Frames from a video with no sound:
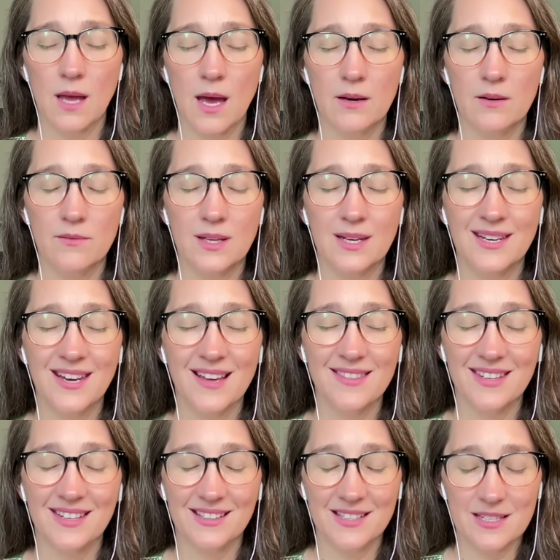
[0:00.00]
out of the
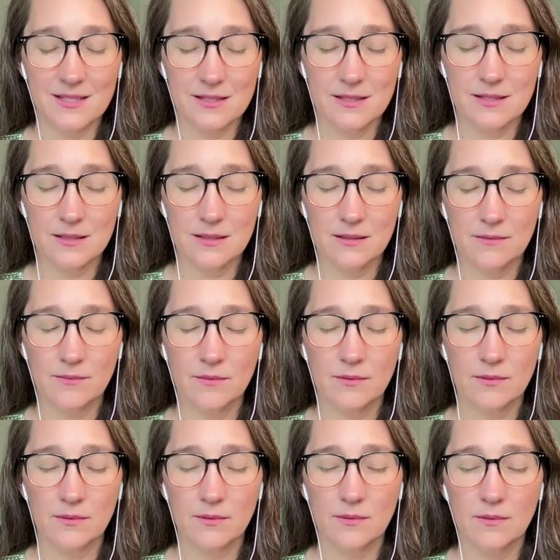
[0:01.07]
nothingness
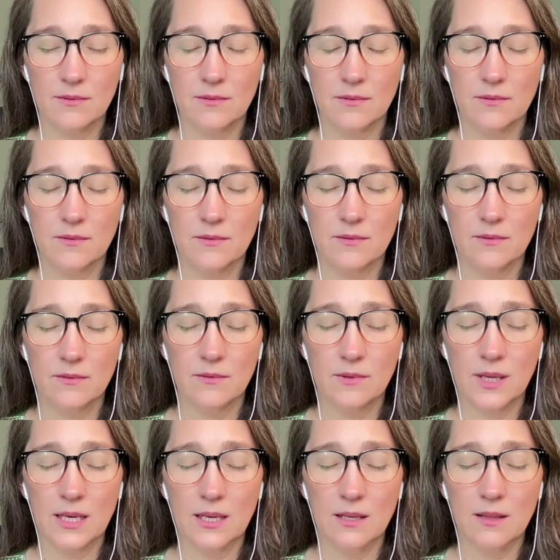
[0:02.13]

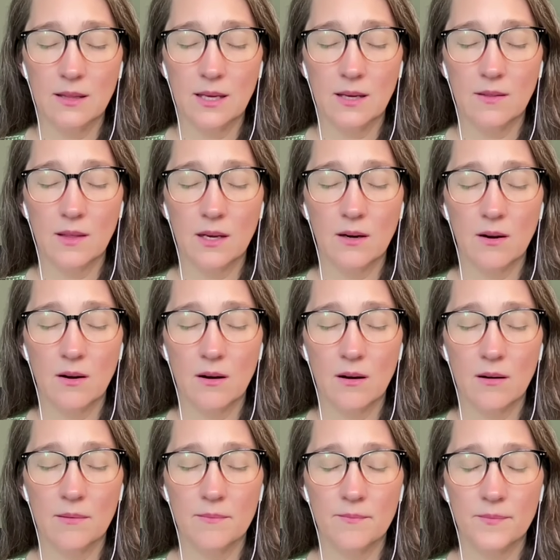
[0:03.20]
anything that
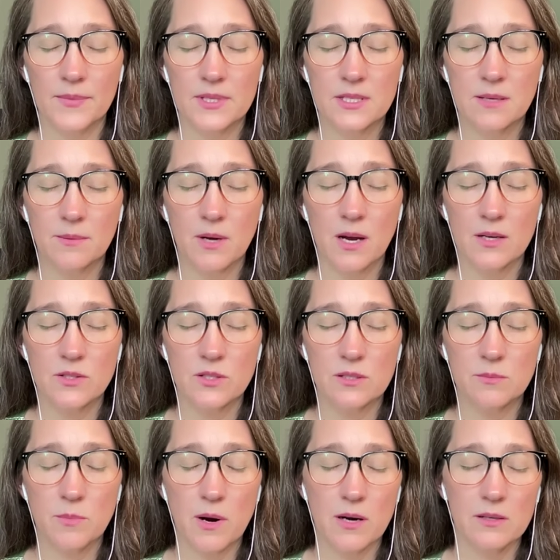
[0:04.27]
our
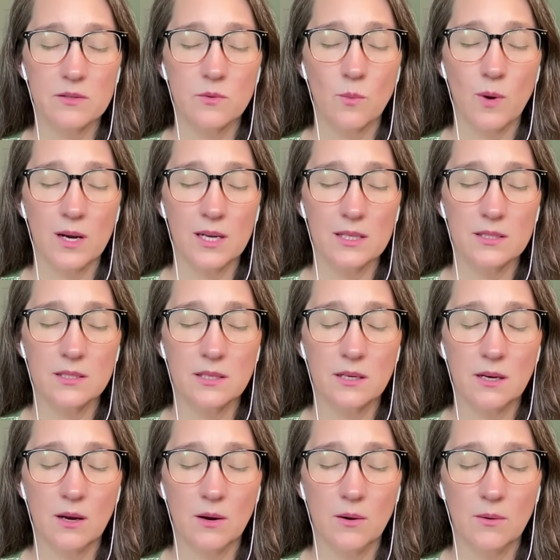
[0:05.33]
subconscious parts want us to
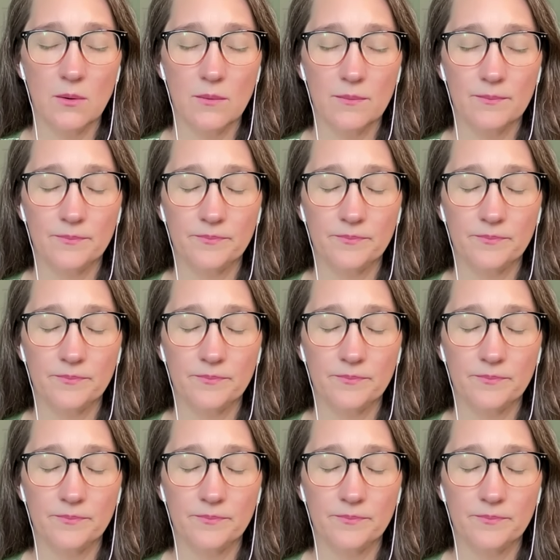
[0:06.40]
know.